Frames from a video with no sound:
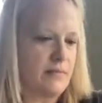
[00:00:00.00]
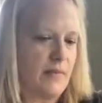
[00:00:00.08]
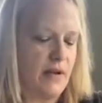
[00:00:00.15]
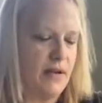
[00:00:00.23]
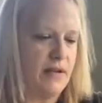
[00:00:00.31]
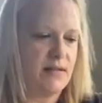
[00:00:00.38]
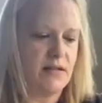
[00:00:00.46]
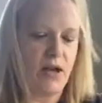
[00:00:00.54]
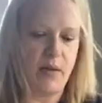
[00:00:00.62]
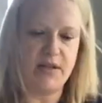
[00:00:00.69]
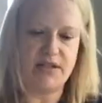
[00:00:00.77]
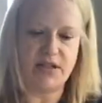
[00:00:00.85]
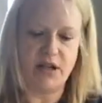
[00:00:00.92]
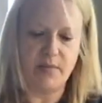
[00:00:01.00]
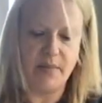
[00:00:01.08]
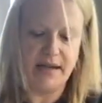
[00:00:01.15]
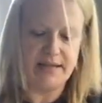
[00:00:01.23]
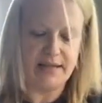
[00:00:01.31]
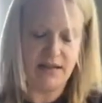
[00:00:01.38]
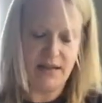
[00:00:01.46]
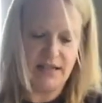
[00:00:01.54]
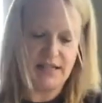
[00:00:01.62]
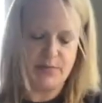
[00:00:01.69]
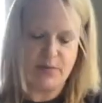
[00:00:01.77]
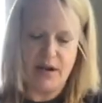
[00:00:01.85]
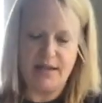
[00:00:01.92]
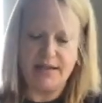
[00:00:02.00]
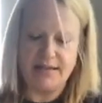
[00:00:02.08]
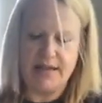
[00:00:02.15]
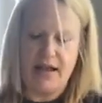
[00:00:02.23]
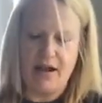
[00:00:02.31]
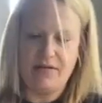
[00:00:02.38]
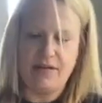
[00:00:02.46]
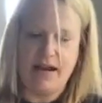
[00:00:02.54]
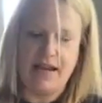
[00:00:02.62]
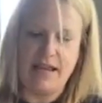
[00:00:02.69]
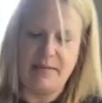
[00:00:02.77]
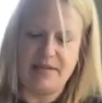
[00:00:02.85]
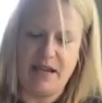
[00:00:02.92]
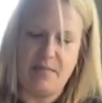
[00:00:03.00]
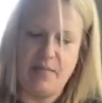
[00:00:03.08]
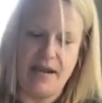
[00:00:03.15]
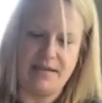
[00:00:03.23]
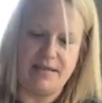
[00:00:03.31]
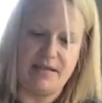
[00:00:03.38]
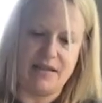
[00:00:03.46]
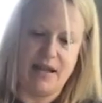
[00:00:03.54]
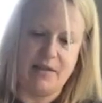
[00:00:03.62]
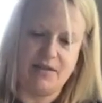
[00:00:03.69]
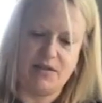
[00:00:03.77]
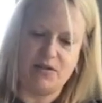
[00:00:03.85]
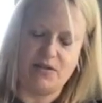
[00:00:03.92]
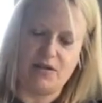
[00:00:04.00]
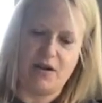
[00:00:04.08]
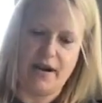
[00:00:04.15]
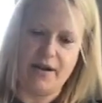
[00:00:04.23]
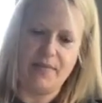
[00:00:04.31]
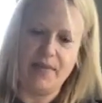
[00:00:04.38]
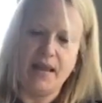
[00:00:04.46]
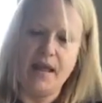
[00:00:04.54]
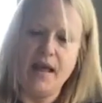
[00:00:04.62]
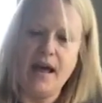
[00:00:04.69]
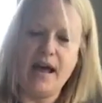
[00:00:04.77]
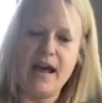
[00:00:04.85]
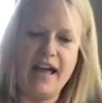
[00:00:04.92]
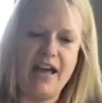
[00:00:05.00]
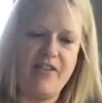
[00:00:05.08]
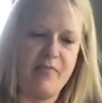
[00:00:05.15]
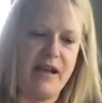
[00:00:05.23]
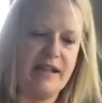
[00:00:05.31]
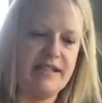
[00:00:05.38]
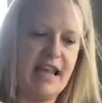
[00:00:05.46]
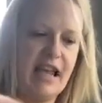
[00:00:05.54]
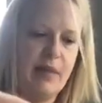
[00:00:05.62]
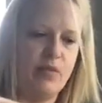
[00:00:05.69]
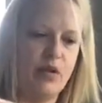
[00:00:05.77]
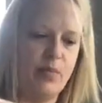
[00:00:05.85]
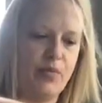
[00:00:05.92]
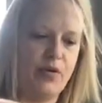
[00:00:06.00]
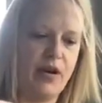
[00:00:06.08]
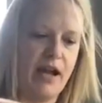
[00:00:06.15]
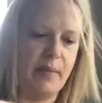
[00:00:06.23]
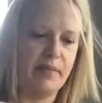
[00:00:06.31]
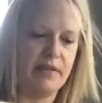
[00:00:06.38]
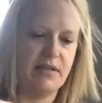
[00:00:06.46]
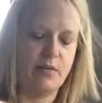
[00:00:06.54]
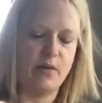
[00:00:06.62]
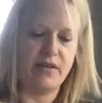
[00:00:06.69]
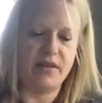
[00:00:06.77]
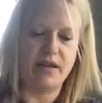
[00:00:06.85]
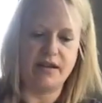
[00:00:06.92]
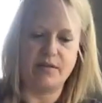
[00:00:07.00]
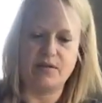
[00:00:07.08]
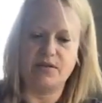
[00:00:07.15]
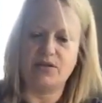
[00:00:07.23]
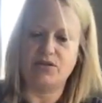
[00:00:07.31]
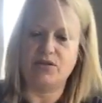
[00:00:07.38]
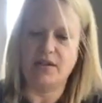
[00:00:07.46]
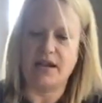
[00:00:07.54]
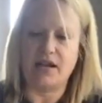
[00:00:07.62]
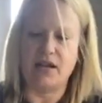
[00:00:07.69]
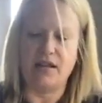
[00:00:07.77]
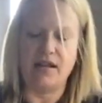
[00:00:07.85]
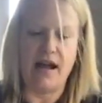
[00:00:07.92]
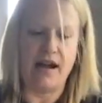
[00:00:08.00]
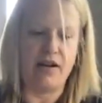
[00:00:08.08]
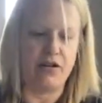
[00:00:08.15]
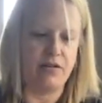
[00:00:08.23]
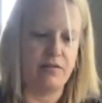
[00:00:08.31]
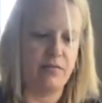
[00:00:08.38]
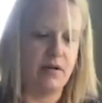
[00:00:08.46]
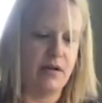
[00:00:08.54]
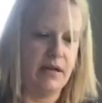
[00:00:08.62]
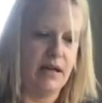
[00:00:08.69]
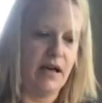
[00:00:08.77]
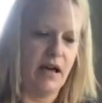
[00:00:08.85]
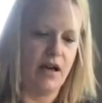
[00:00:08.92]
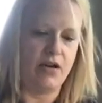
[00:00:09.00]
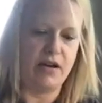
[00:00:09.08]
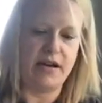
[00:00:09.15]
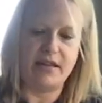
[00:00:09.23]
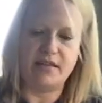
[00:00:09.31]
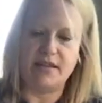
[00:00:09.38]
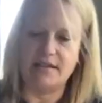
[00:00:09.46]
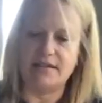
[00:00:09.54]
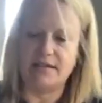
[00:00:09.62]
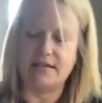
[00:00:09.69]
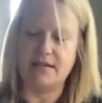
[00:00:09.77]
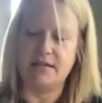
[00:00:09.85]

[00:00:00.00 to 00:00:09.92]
So I'm just going to basically spray this down. I keep saying basically, I'm so sorry. I have my table prepped with like a liner underneath this